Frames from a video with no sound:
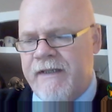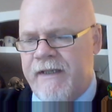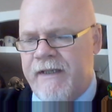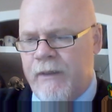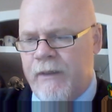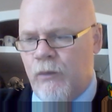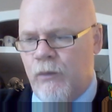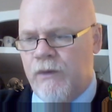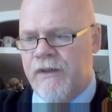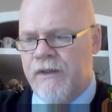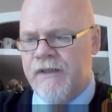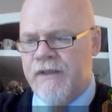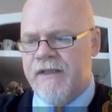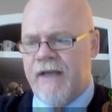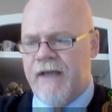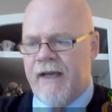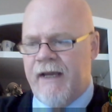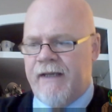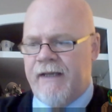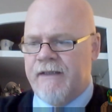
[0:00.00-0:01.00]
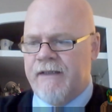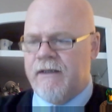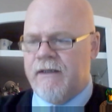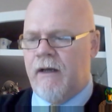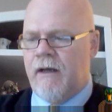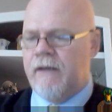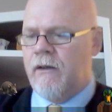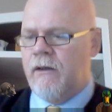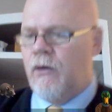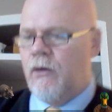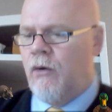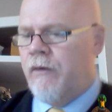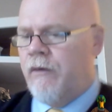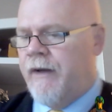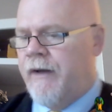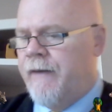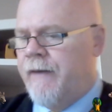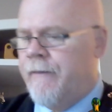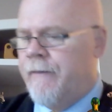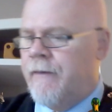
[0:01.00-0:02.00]
it wouldn't stay, sighed the Lorry,
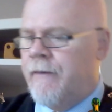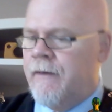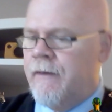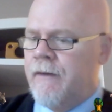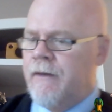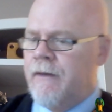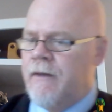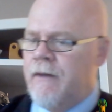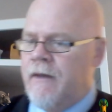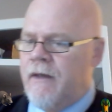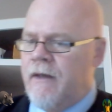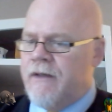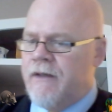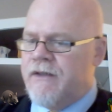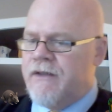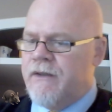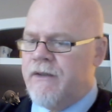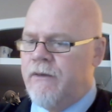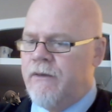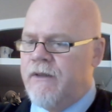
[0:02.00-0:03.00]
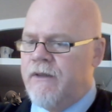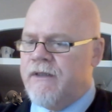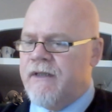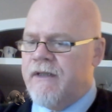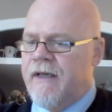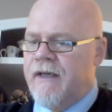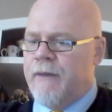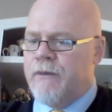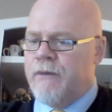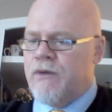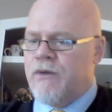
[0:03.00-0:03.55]
as soon as it was